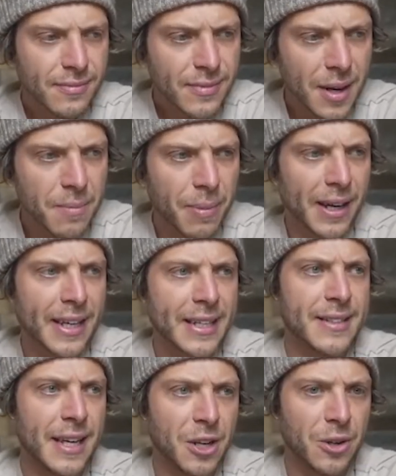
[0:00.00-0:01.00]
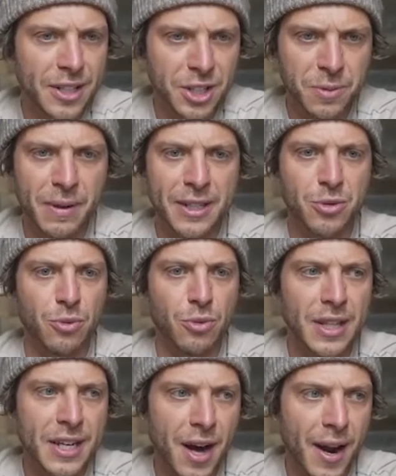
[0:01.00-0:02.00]
Mm-hmm. But continually, just it's
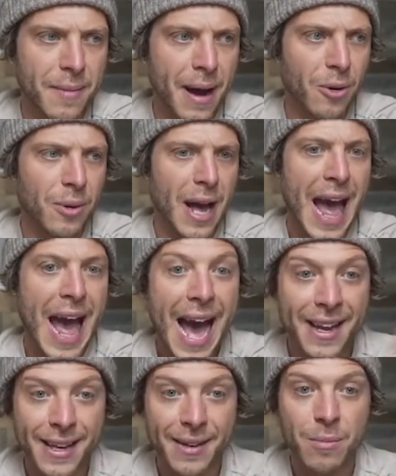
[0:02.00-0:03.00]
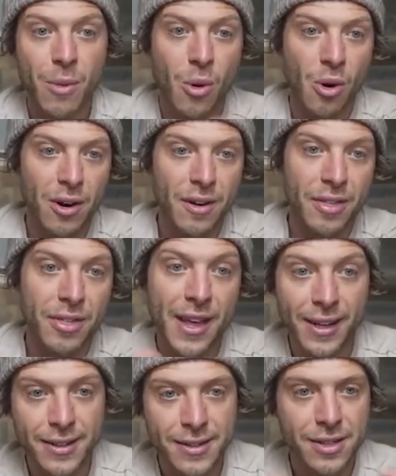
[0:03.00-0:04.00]
really not about adding more
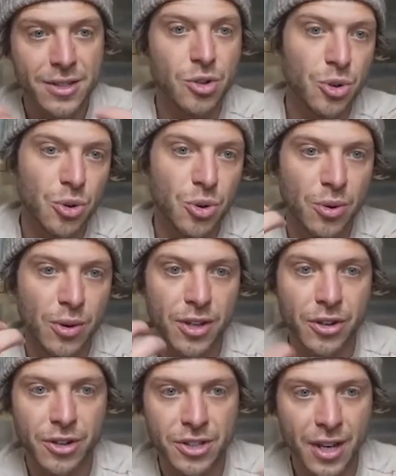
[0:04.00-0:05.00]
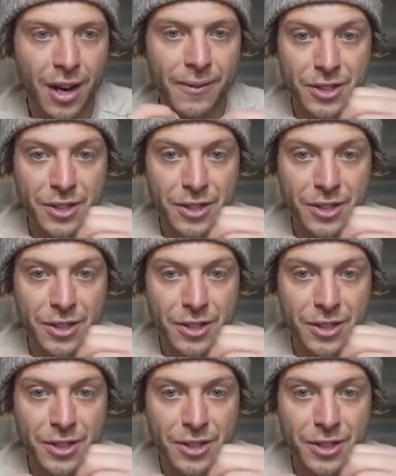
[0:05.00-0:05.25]
things to yourself.